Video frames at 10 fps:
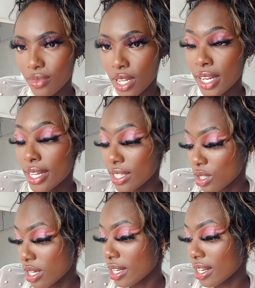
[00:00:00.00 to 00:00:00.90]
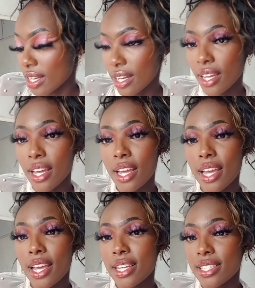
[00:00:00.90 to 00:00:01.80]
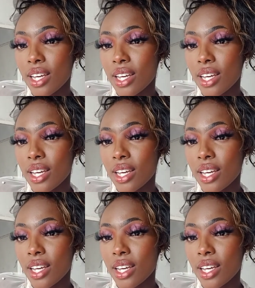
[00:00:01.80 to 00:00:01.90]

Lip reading: Literally, he's a